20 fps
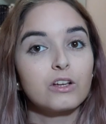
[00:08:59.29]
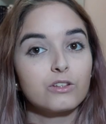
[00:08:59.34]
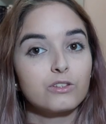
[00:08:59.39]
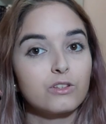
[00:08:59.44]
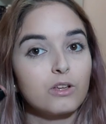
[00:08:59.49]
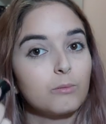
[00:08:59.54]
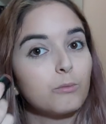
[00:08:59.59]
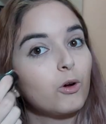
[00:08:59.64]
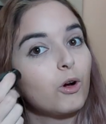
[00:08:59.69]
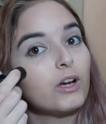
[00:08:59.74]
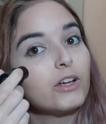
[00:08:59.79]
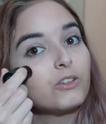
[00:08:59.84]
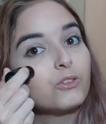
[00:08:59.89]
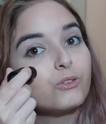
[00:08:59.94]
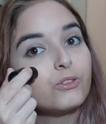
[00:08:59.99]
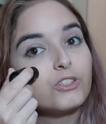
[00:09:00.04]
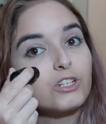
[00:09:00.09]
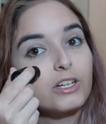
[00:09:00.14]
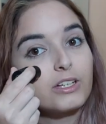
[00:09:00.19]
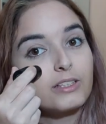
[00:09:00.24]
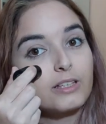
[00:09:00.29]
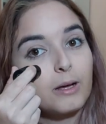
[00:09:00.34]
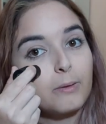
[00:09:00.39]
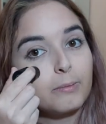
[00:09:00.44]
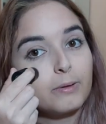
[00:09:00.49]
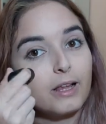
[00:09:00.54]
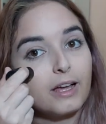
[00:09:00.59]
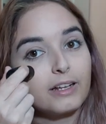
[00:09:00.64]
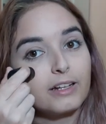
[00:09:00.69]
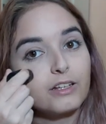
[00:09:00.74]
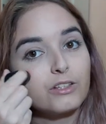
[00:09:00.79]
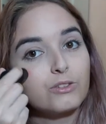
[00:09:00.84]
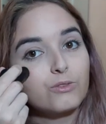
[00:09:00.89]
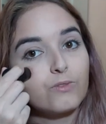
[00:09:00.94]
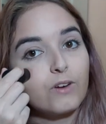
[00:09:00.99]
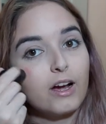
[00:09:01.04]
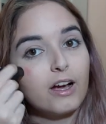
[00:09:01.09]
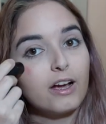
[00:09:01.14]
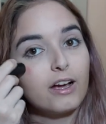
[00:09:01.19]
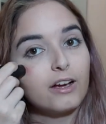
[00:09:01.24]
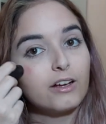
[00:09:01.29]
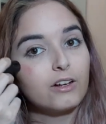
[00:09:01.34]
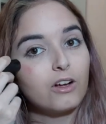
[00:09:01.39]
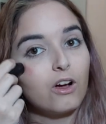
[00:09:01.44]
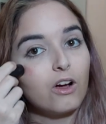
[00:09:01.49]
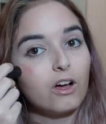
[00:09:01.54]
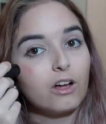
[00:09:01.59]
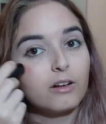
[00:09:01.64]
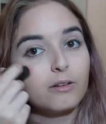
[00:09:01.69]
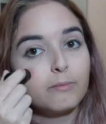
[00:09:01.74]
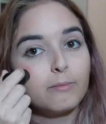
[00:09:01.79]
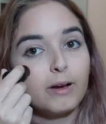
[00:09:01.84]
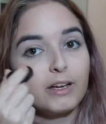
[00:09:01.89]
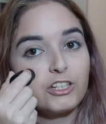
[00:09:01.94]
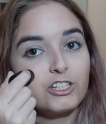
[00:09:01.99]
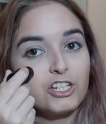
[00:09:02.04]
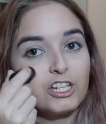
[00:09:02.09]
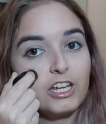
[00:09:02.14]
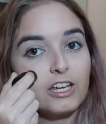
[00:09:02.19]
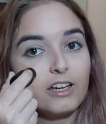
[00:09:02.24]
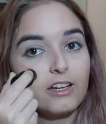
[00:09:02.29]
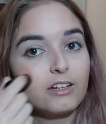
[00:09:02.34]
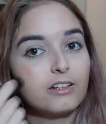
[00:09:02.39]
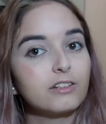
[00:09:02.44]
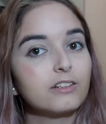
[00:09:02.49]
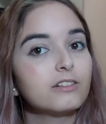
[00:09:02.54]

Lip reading: So I'm going to just apply this right on my cheek